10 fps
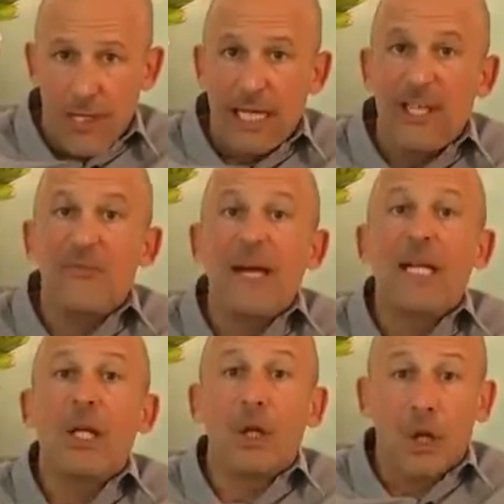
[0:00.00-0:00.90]
and it's made
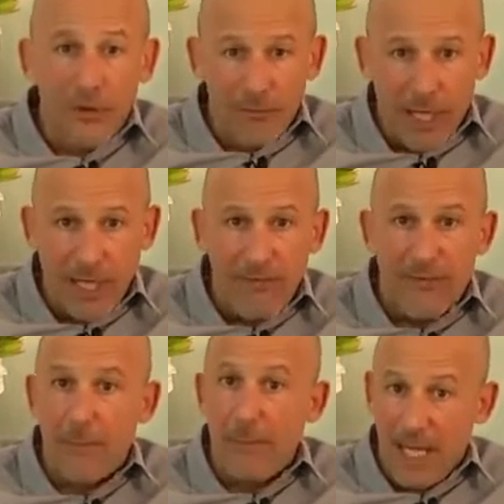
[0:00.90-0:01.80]
a lot of money
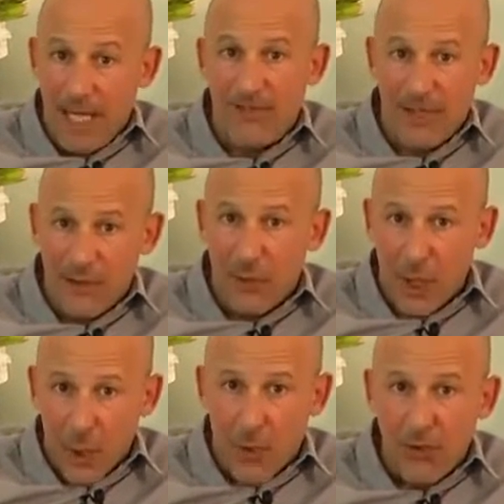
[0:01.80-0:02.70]
for me since we
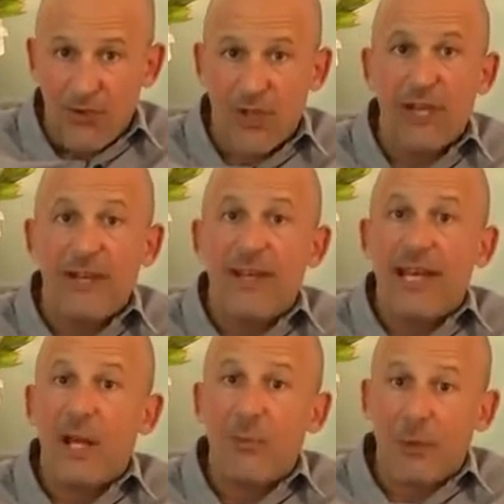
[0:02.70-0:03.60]
launched,
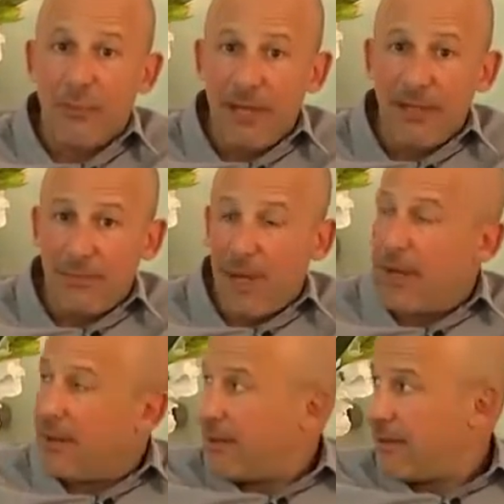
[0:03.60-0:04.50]
helping me to
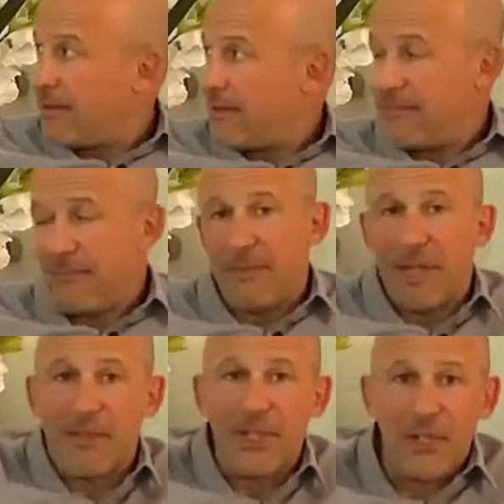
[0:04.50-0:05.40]
buy this
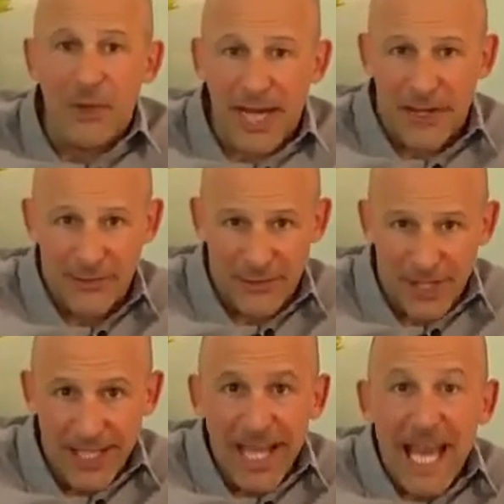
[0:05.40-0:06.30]
lovely new
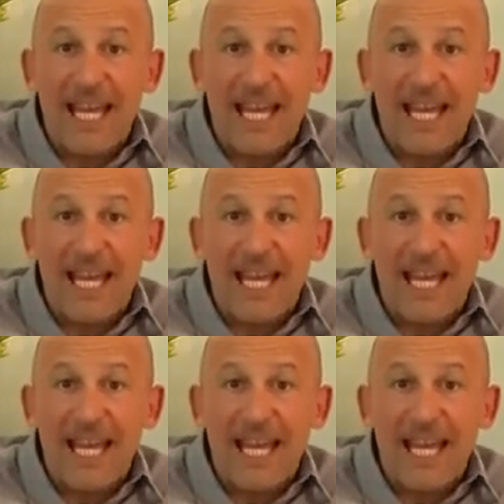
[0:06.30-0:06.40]
house.